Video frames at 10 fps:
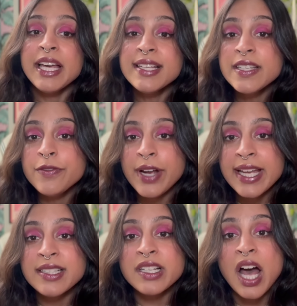Because of
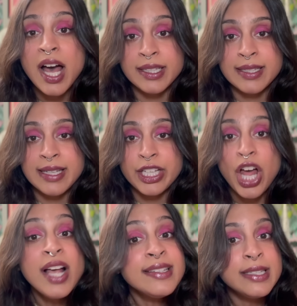Reagan's cuts, they
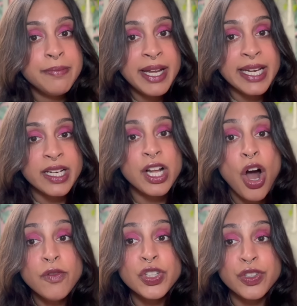lost the money to
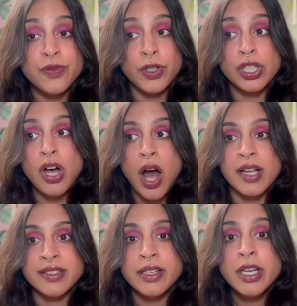cover the full
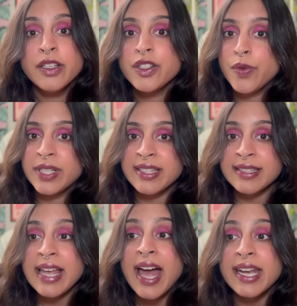cost. So
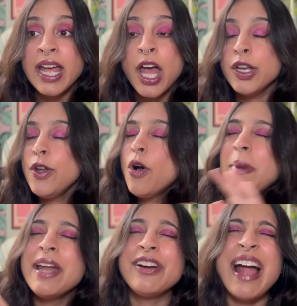instead, no
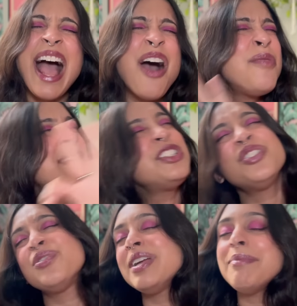matter how much
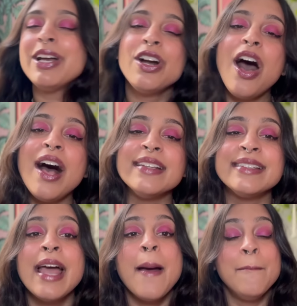a treatment
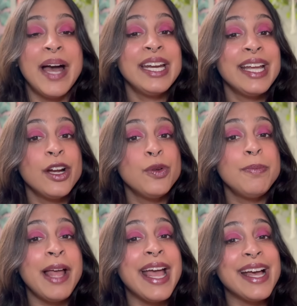cost, Medicare
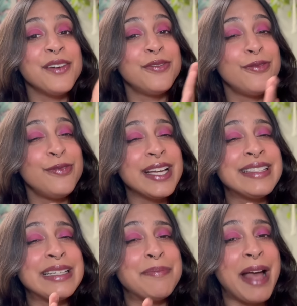would pay a
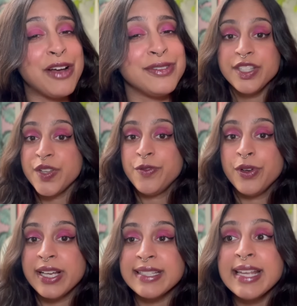fixed amount. So
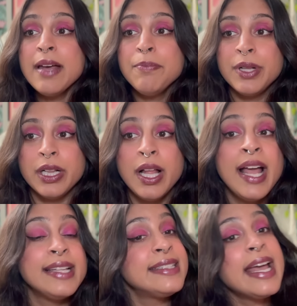for example,
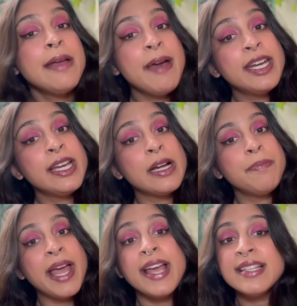say
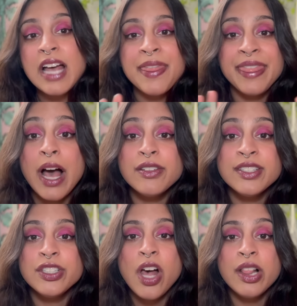Medicare pays
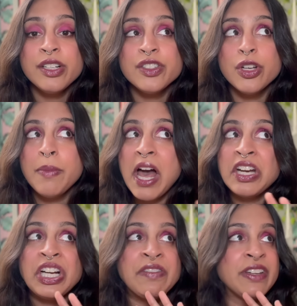$1,000 no
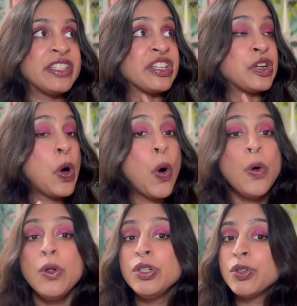matter if it's a
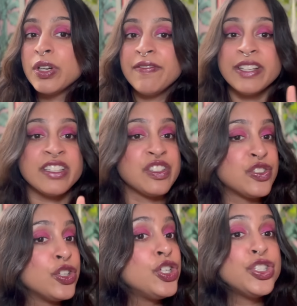cold or if it's a
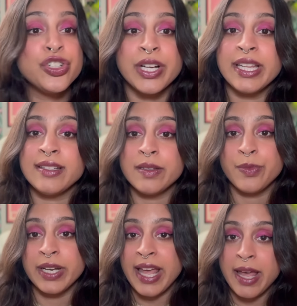surgery that
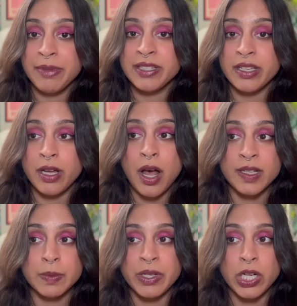someone came into the
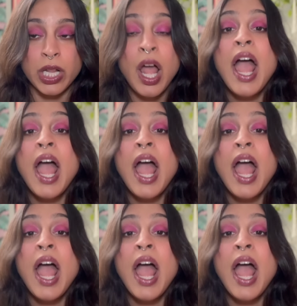hospital.